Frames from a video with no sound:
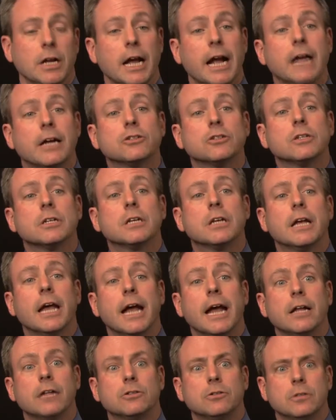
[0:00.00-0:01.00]
actually
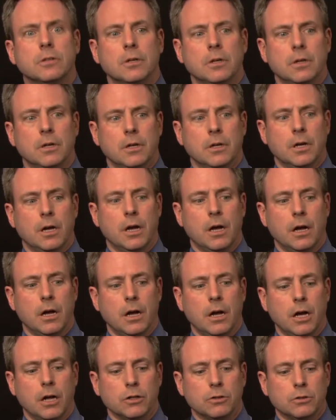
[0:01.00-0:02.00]
get uh,
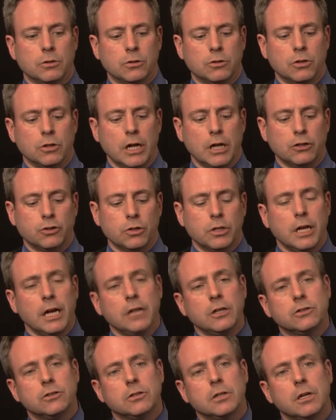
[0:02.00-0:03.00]
a
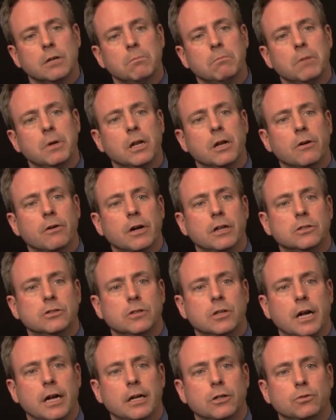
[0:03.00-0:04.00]
education in meteorite
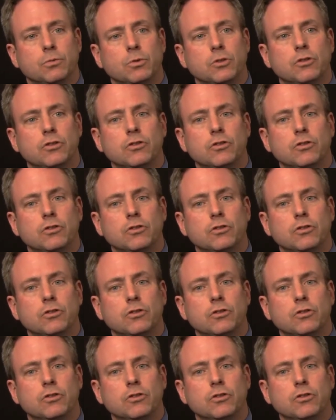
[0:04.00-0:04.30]
science, which